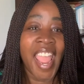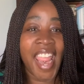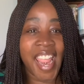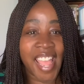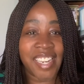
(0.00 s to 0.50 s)

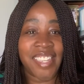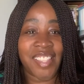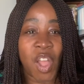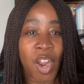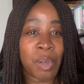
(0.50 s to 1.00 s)
And
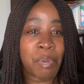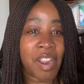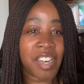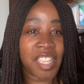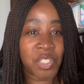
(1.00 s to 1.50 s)
the hard
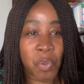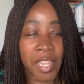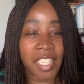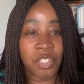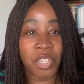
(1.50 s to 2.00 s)
part is
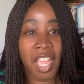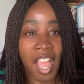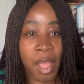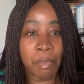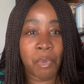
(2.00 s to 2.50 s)
going to
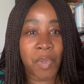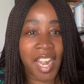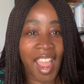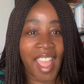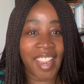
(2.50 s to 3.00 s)
come when I